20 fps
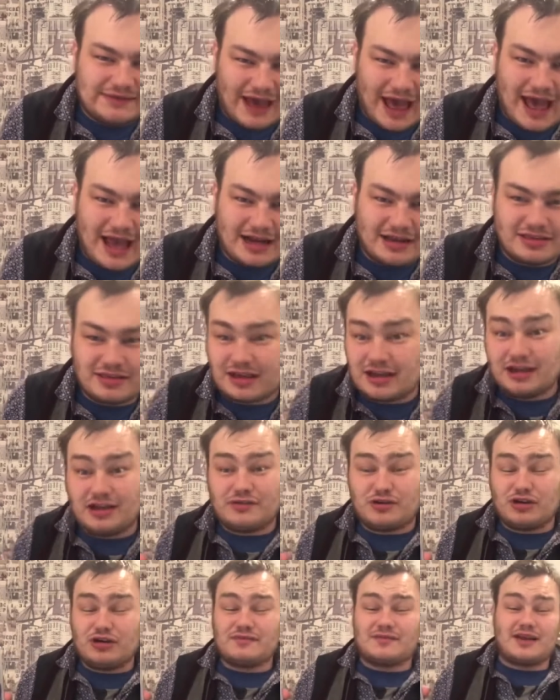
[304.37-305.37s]
anything, and they
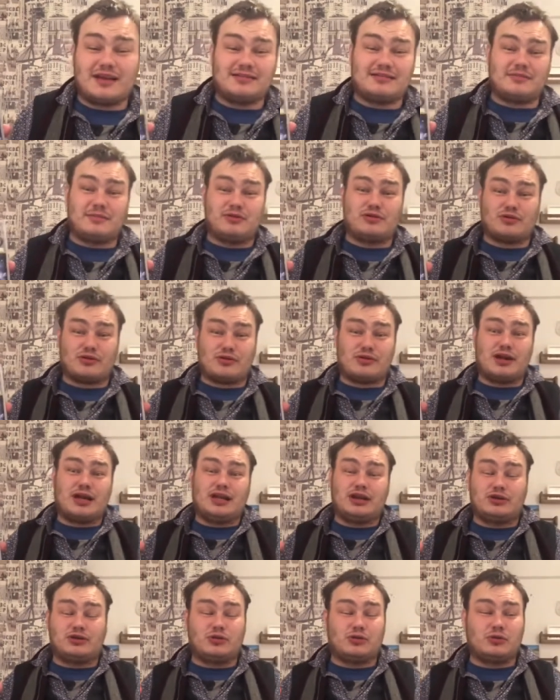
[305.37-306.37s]
could have done something
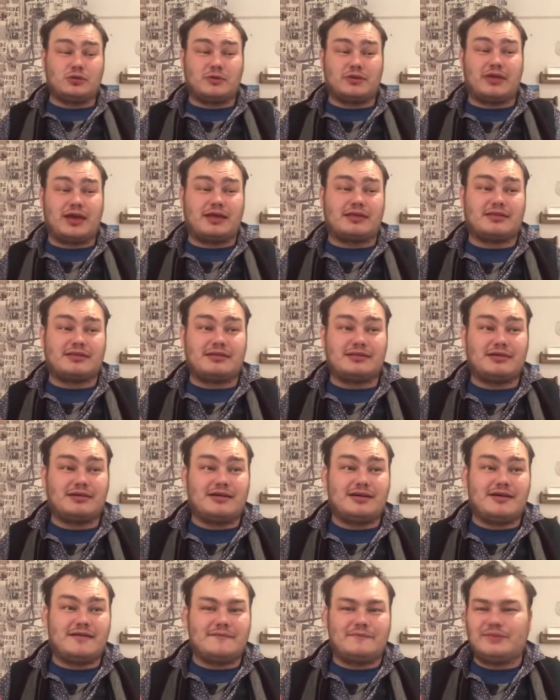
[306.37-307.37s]
really cool with it.
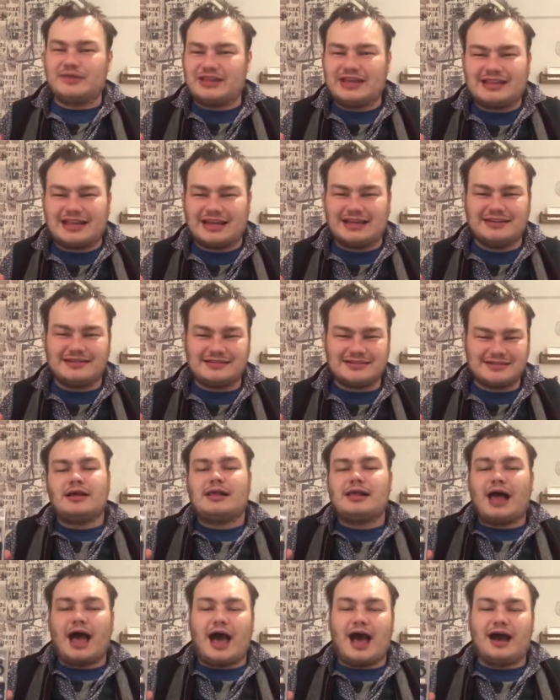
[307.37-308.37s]
But they didn't.
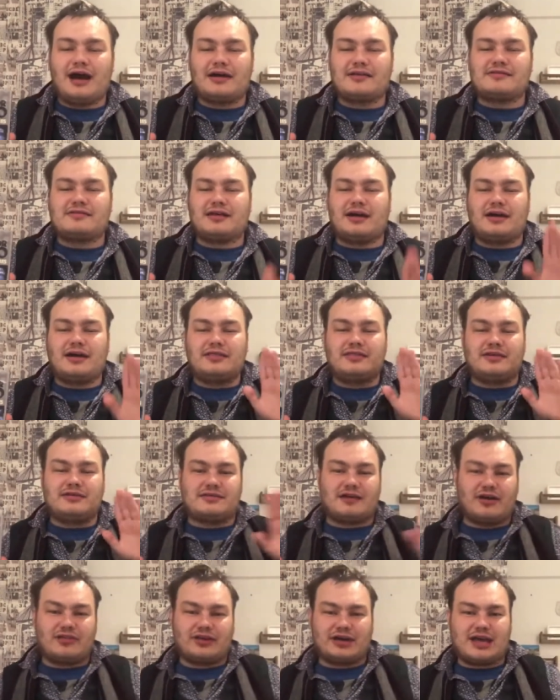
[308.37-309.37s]
As this
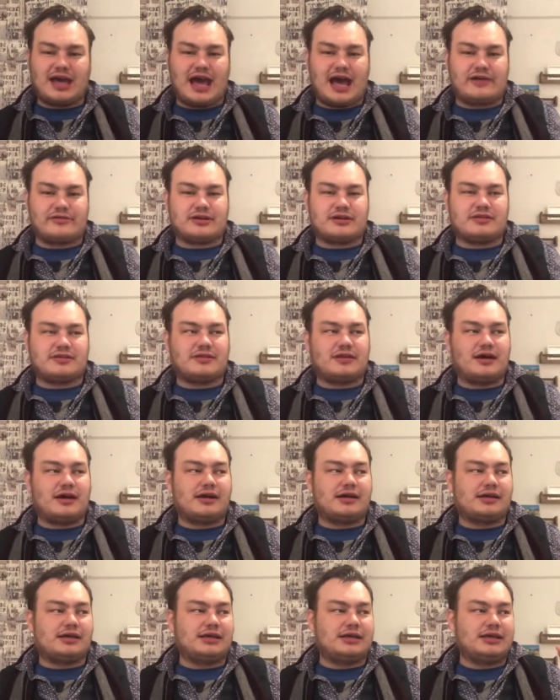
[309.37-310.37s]
other
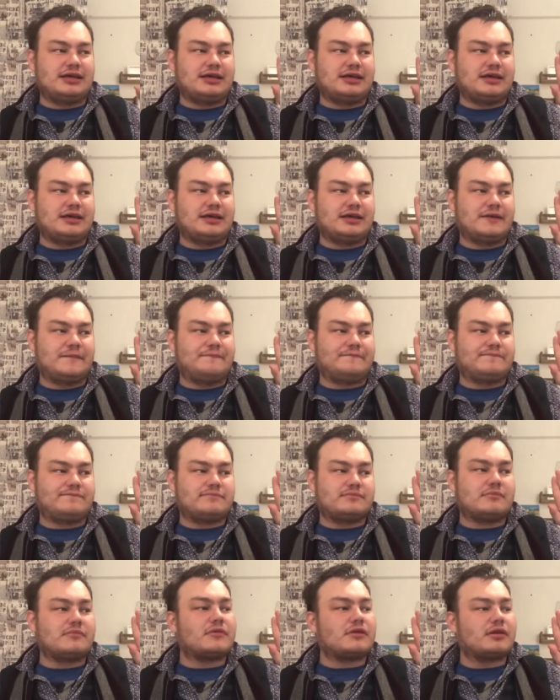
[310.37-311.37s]
character, he
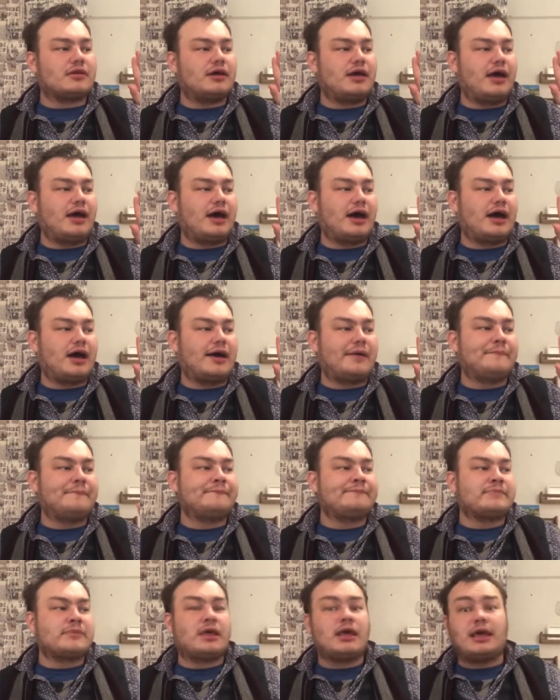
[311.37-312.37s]

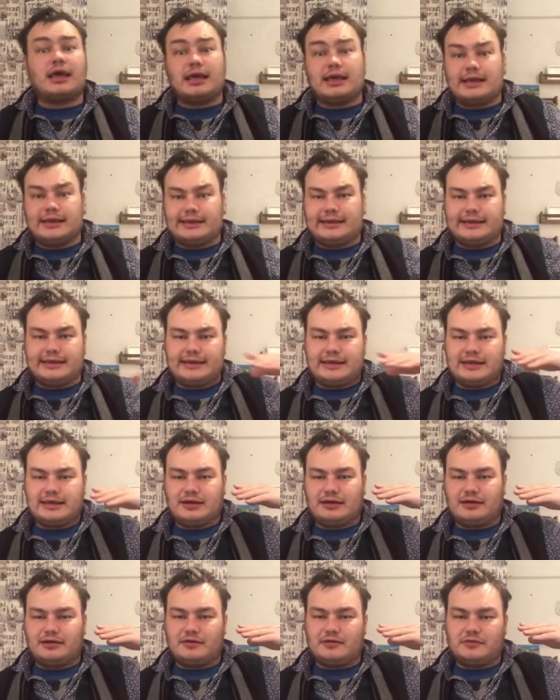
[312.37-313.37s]

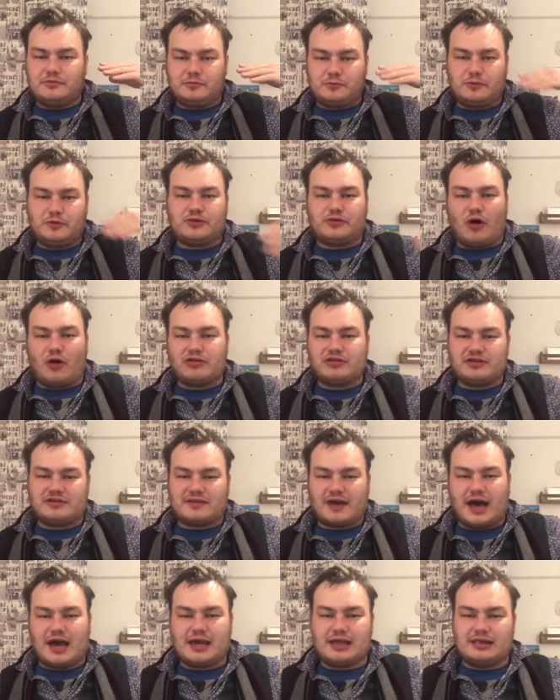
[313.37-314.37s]
was on
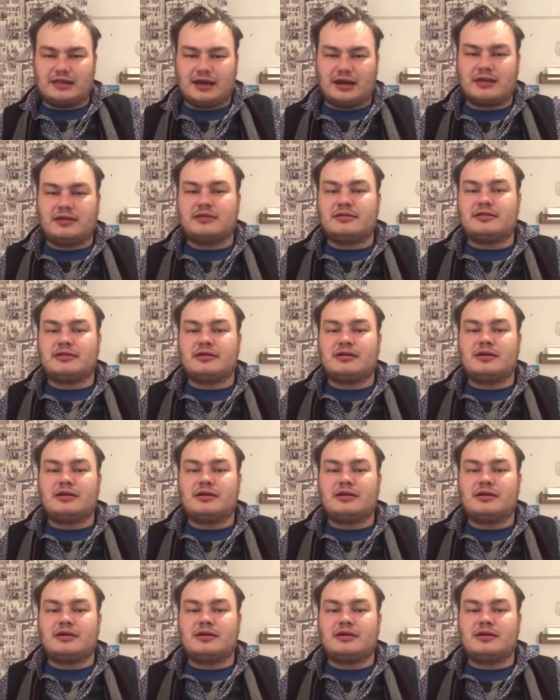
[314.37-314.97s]
this island